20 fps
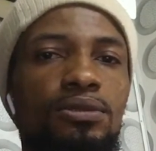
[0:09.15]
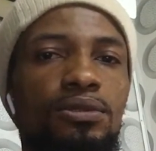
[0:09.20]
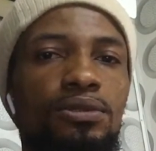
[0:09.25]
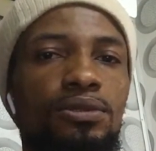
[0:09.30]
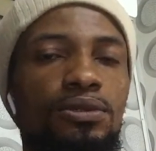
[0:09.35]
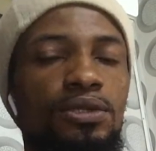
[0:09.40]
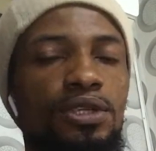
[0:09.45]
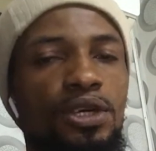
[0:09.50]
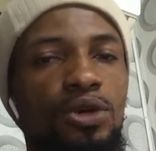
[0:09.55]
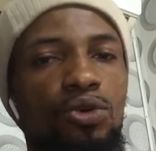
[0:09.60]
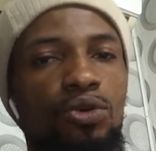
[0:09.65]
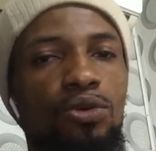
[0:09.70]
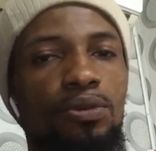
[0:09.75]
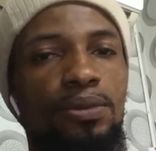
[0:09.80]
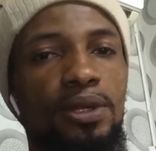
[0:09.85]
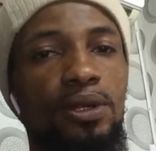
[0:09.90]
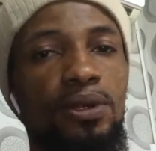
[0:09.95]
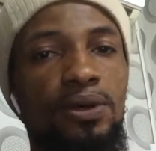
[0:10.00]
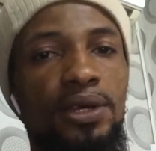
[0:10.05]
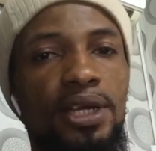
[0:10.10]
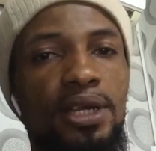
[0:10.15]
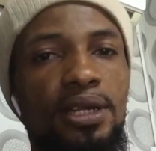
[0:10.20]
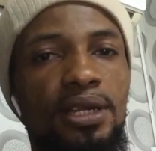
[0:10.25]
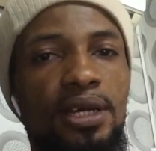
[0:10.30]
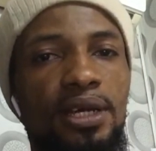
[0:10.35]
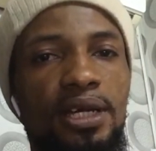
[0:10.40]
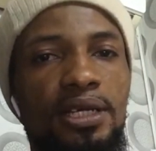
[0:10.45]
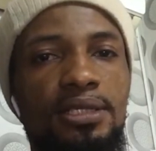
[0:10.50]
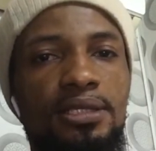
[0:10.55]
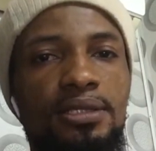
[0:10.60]
today we'll be looking
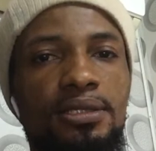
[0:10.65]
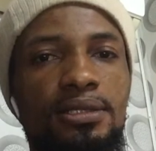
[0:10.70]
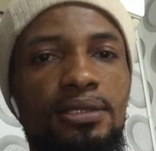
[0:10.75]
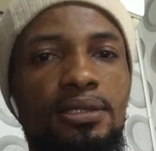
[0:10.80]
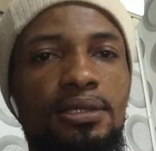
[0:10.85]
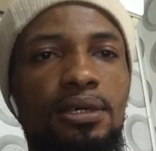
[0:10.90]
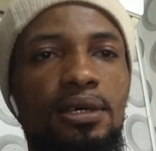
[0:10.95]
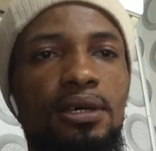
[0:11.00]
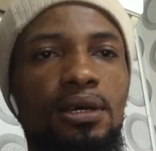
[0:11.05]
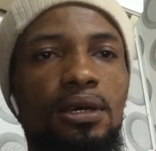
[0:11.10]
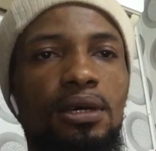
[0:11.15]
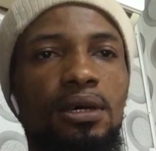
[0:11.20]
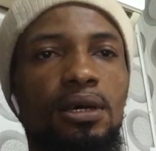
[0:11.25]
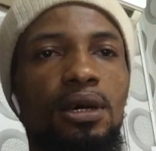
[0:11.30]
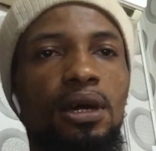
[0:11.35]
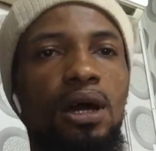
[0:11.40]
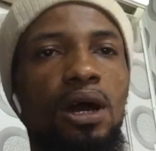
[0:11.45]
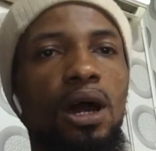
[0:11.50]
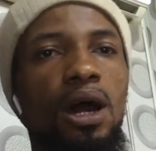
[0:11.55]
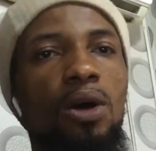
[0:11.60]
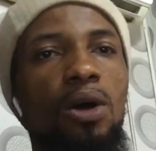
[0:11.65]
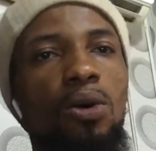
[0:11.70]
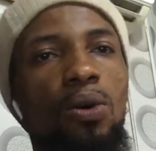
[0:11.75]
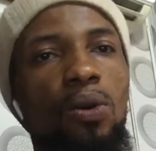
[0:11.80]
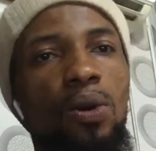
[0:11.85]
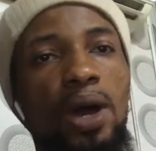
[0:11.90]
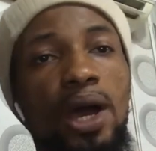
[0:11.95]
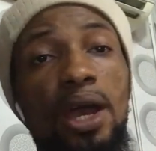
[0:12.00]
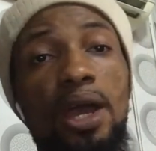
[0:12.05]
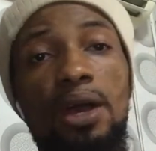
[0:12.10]
at our
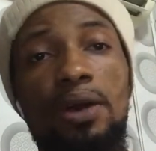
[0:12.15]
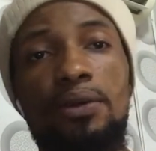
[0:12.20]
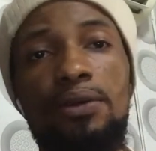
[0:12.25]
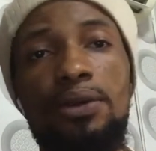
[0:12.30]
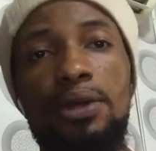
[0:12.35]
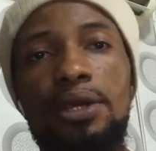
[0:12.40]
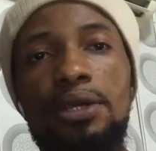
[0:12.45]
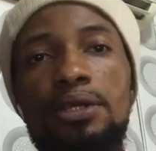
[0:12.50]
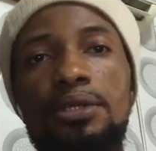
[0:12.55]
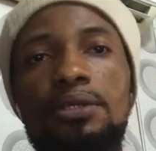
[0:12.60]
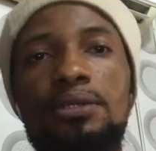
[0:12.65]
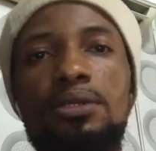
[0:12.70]
wiring,